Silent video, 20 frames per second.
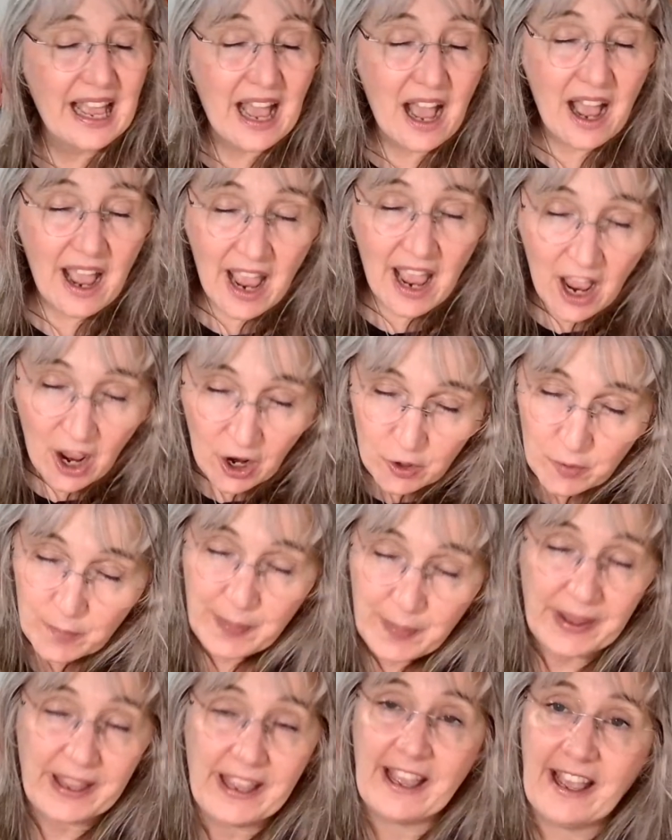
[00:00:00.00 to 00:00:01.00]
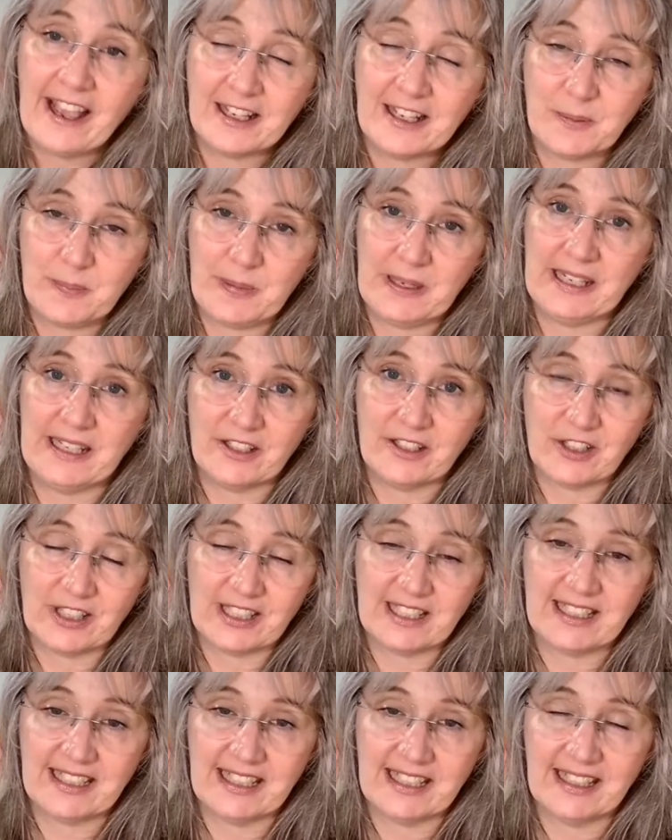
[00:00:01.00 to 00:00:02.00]
I hope it has been
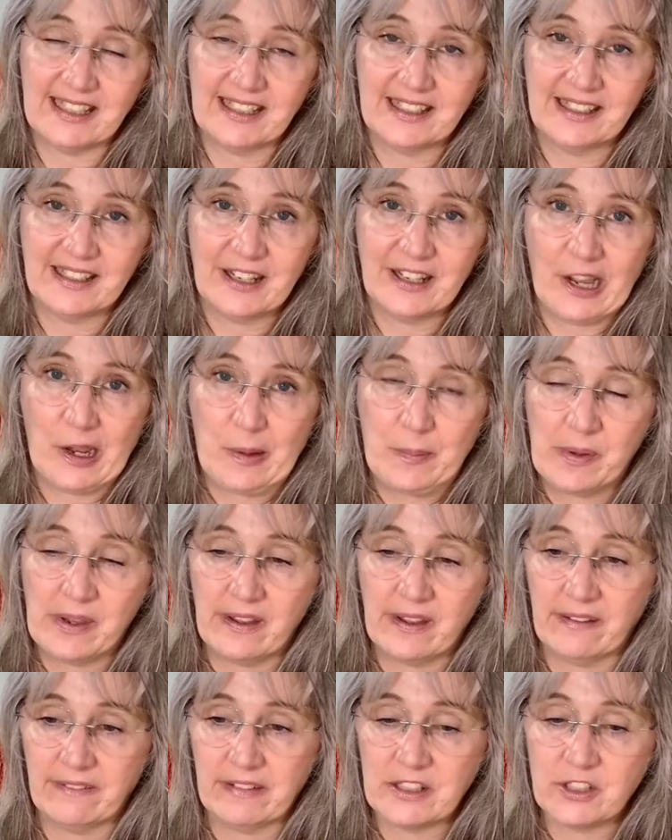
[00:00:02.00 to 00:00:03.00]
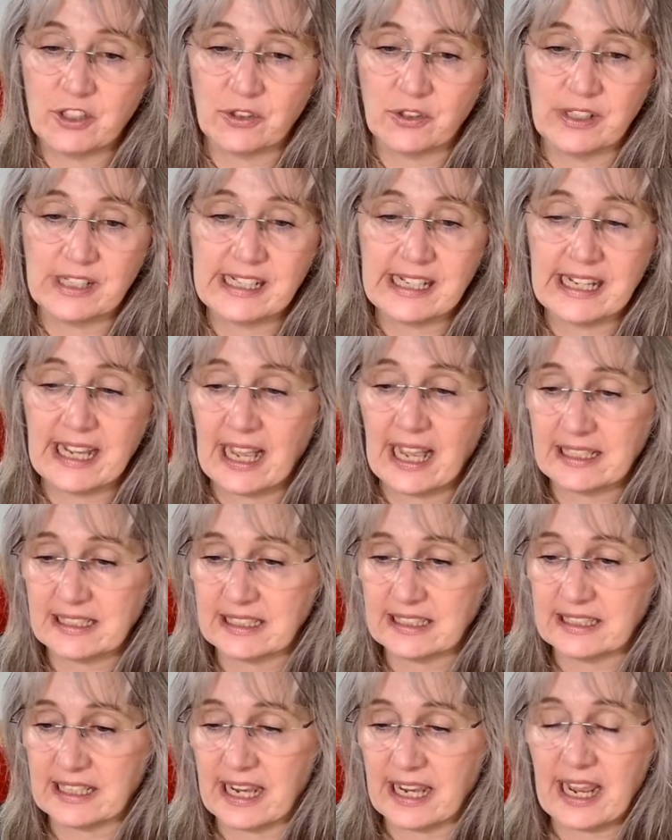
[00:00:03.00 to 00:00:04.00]
interesting. I hope you have enjoyed it. As I
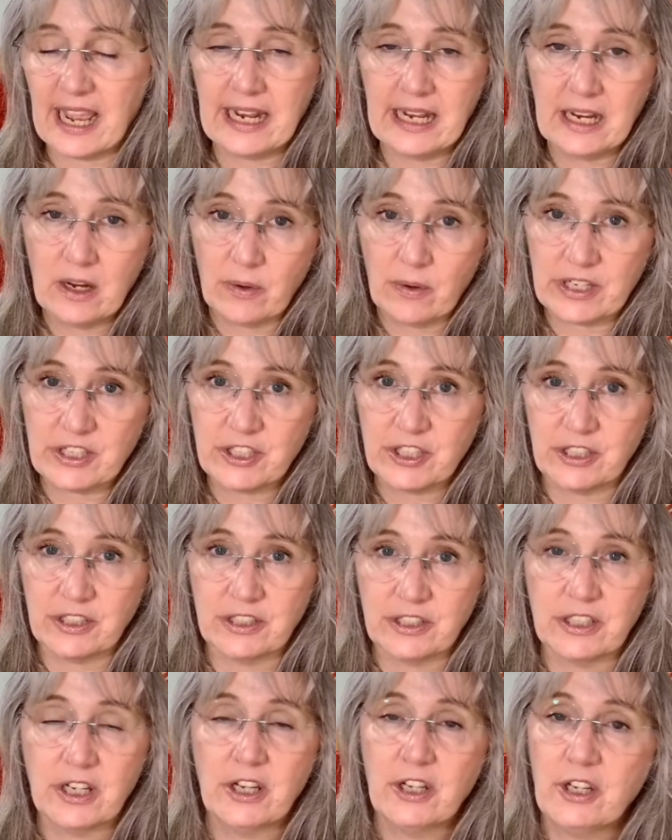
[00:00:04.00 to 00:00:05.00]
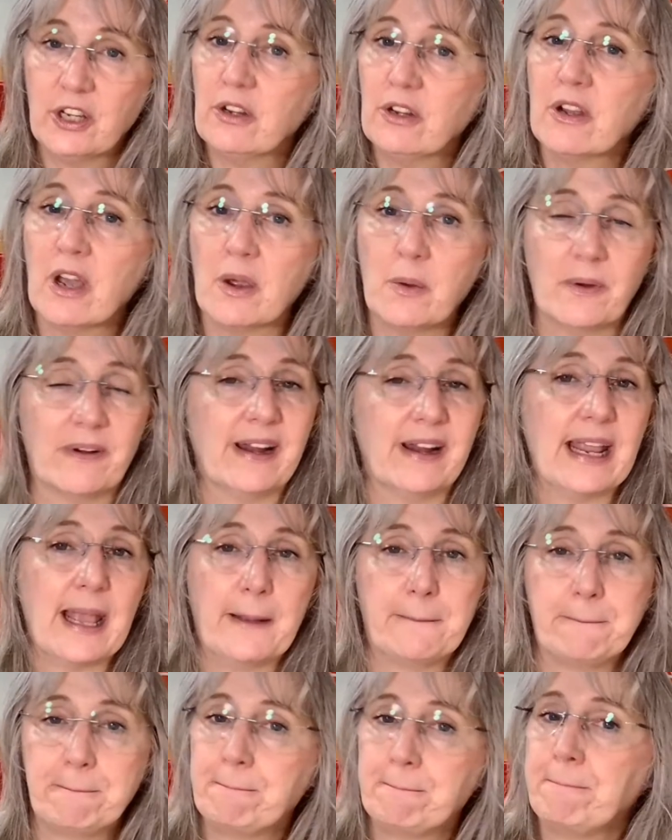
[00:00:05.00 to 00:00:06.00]
say, any questions, you know where I
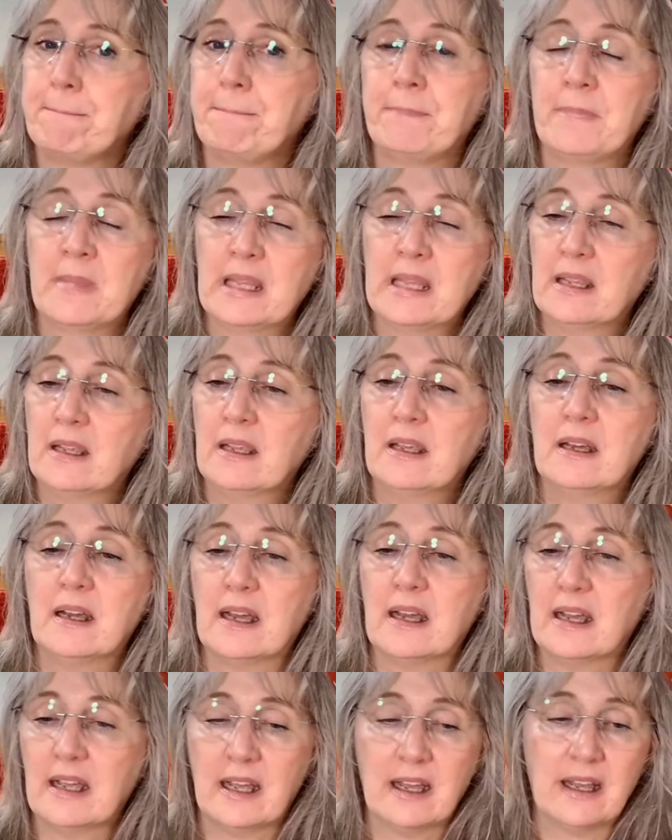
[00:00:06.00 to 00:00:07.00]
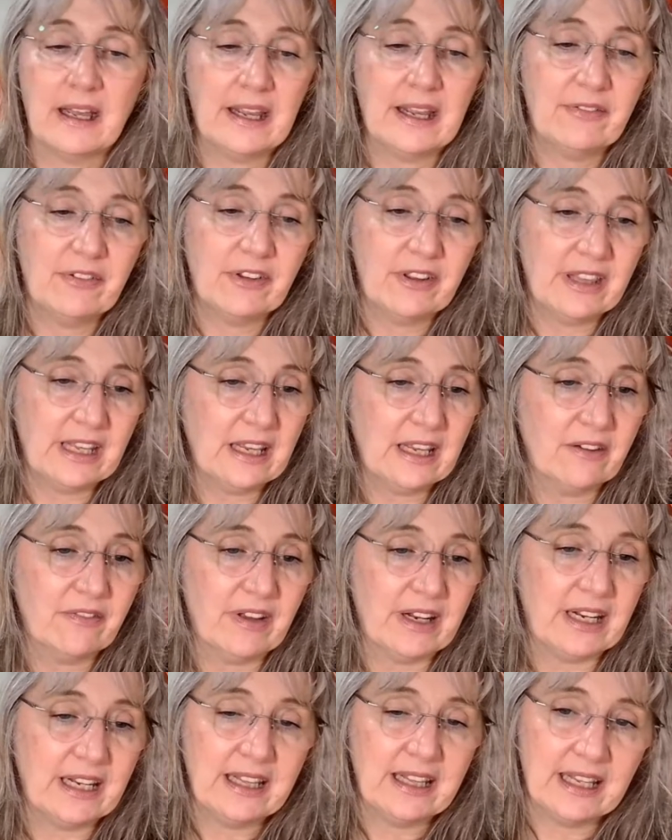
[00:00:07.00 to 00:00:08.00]
am. If you think of
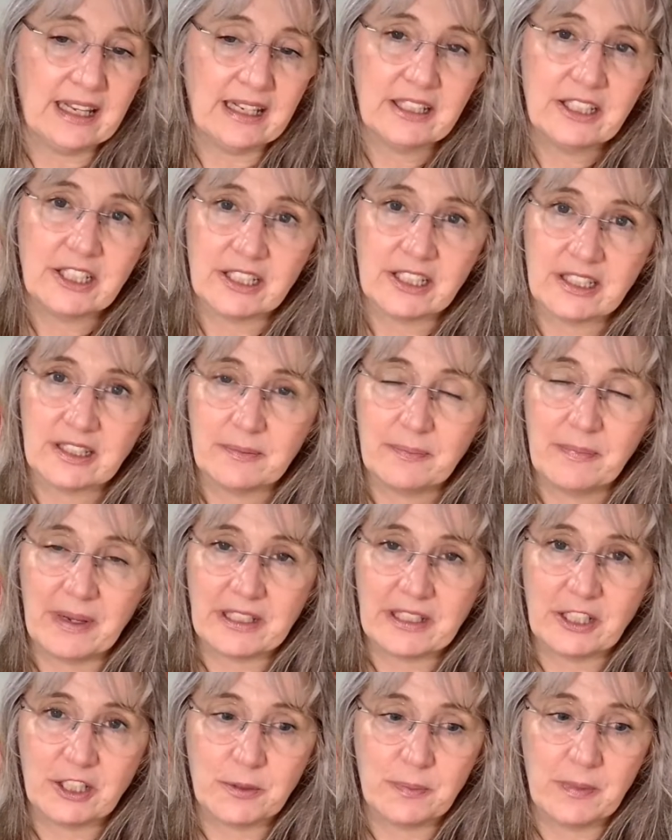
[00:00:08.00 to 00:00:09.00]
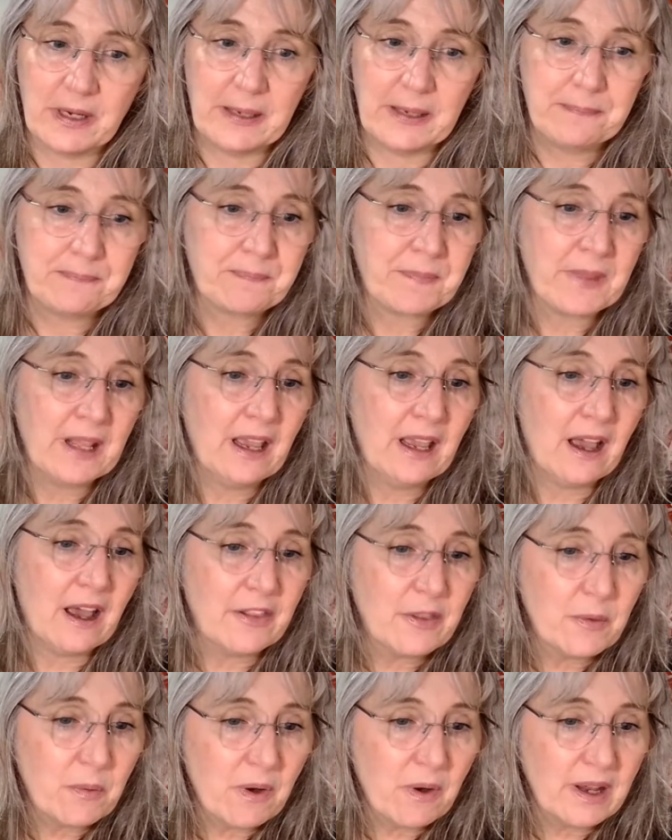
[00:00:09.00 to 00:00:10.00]
anything, just message me.
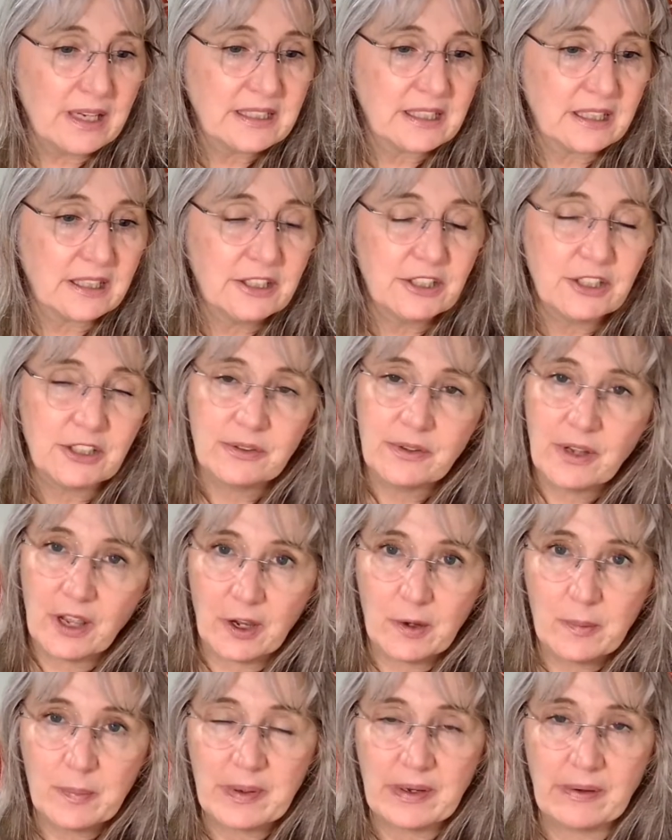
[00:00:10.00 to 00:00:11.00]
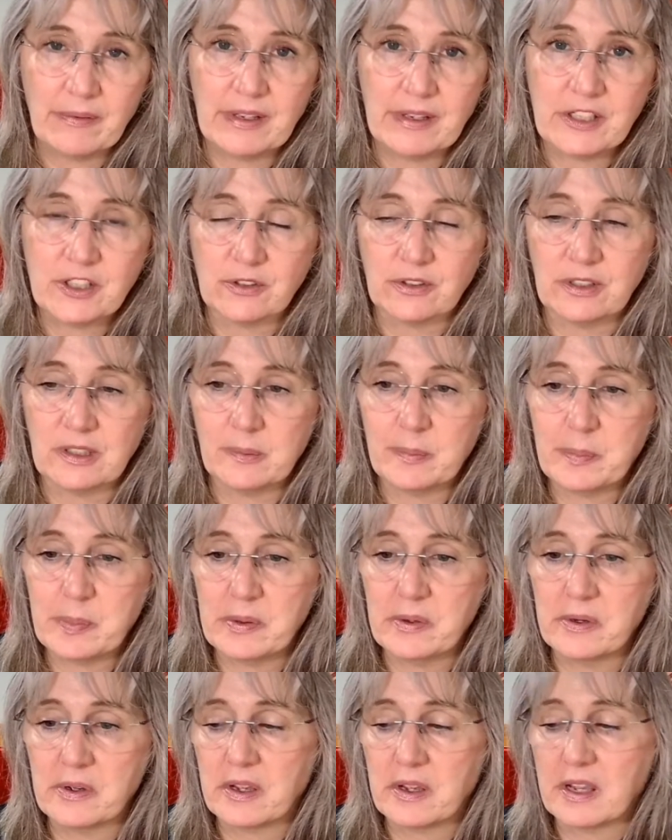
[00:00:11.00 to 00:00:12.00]
Otherwise, I do hope you enjoy the
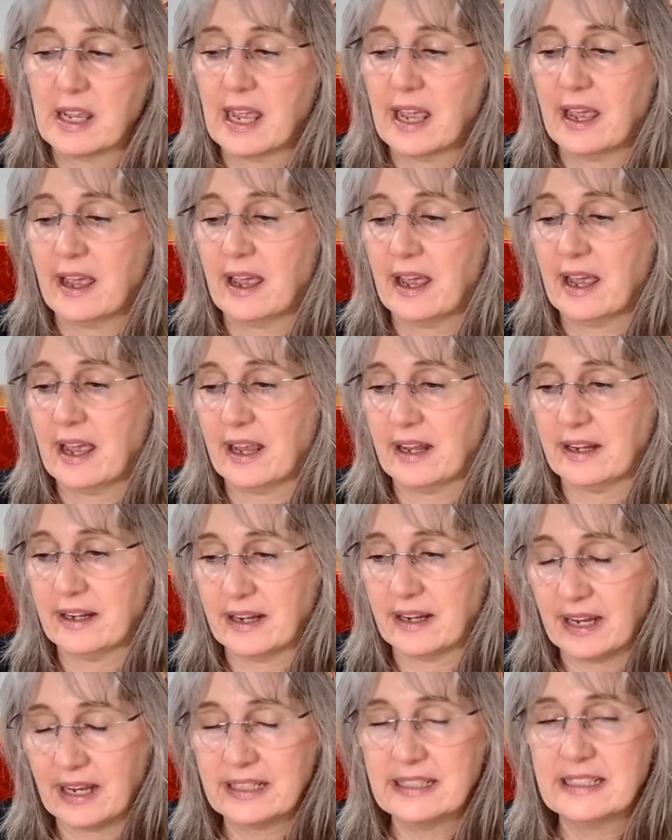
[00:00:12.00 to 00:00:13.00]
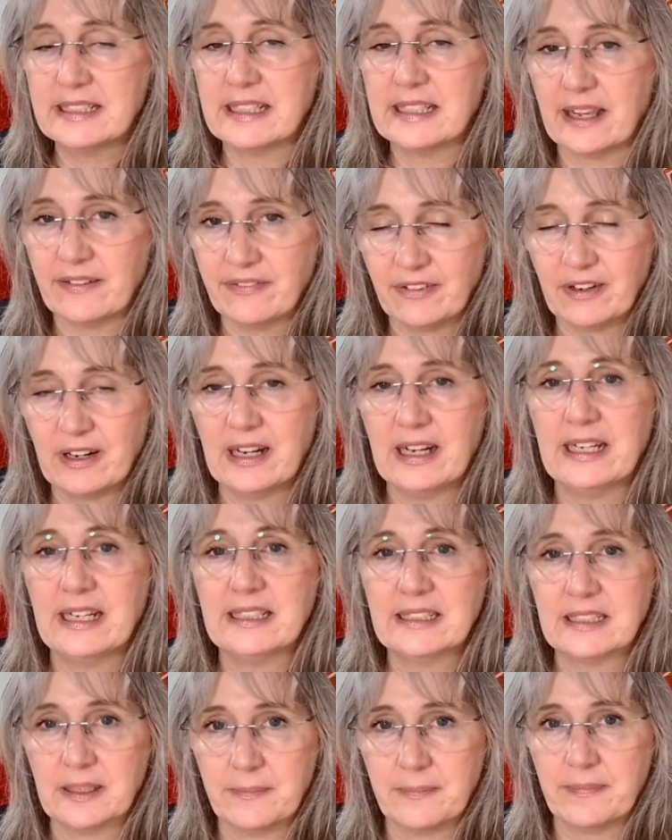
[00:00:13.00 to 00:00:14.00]
book, and definitely
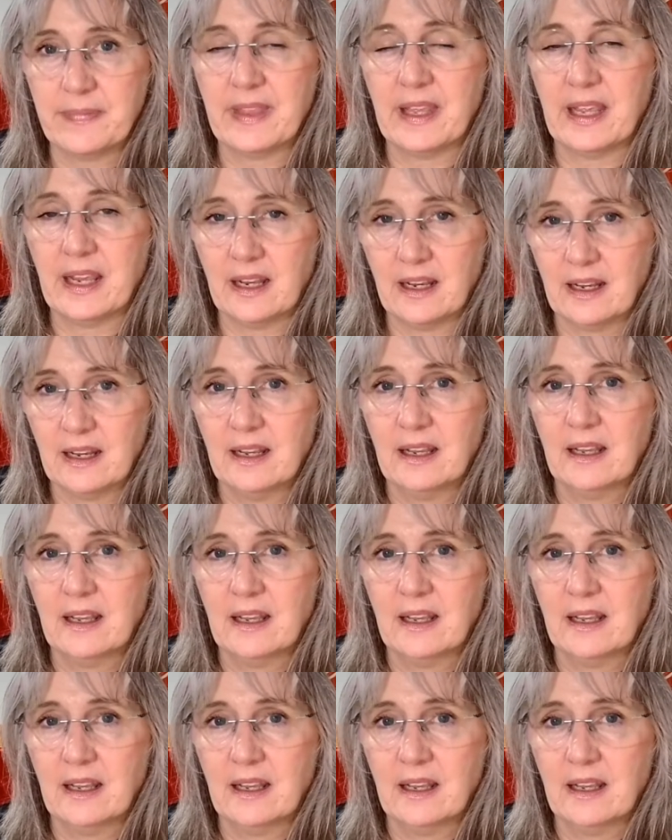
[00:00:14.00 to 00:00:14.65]
something